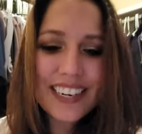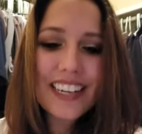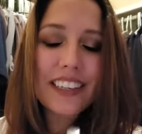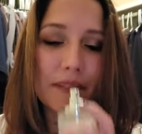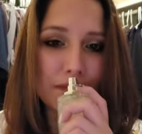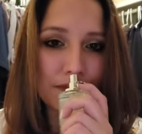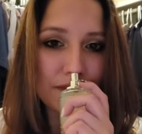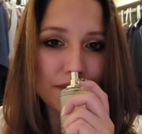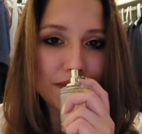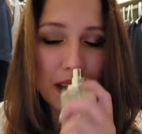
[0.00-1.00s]
I,
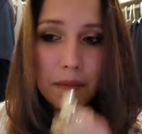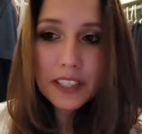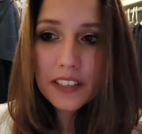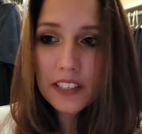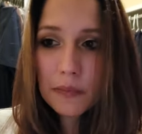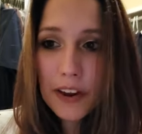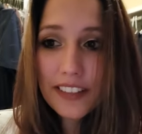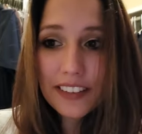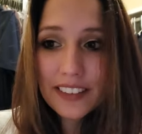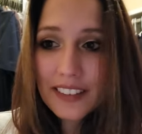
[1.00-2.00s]
I must have
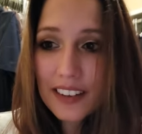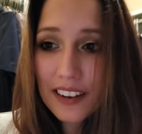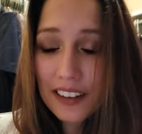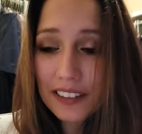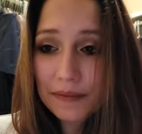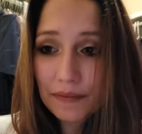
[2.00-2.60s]
sprayed this uh,